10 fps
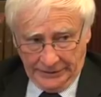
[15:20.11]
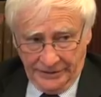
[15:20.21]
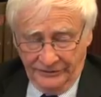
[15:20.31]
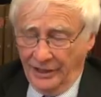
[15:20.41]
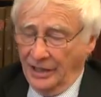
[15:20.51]

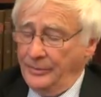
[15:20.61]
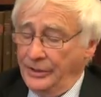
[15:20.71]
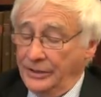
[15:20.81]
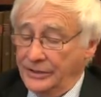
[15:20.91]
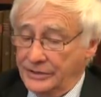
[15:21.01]
develop
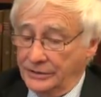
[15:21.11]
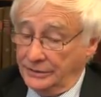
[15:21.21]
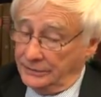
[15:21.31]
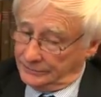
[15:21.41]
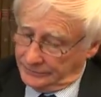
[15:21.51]
it
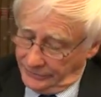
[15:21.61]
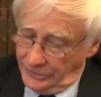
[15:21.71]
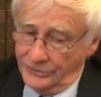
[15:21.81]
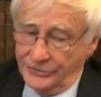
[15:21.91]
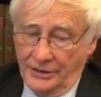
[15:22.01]

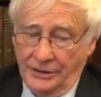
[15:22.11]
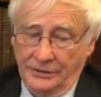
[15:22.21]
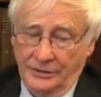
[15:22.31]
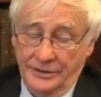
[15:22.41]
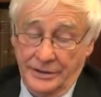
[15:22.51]

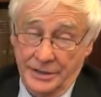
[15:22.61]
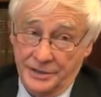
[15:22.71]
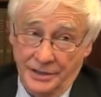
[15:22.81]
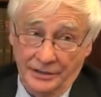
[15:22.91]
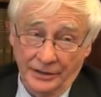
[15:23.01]
using, as I
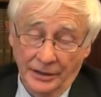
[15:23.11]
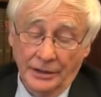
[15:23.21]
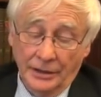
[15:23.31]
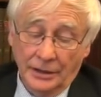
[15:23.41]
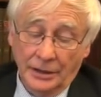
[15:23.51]
say,
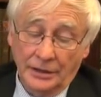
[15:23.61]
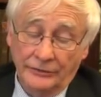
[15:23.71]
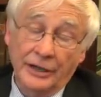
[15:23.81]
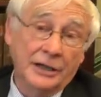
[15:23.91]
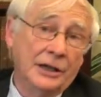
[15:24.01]

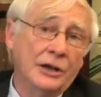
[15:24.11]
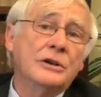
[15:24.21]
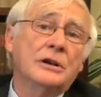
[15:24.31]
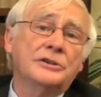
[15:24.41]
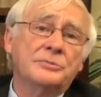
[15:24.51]
fairly
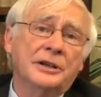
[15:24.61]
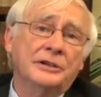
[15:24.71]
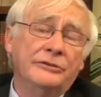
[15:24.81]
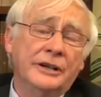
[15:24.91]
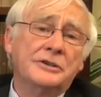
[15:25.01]
low-cost
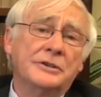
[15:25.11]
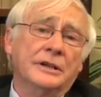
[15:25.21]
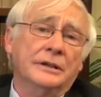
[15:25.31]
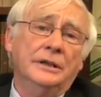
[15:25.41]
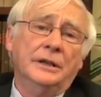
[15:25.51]

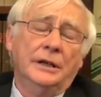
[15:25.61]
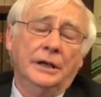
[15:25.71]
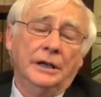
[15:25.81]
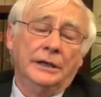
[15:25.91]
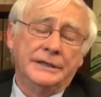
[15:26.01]
manufacturing
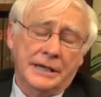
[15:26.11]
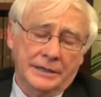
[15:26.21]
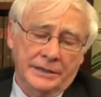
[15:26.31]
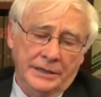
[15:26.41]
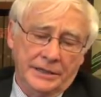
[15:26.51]

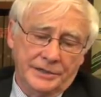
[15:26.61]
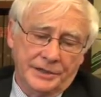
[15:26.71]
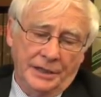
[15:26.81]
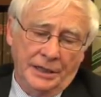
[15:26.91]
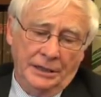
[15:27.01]
techniques,
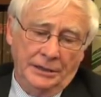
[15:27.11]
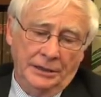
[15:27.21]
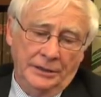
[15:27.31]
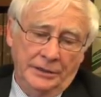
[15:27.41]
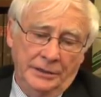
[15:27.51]

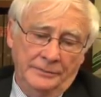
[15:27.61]
and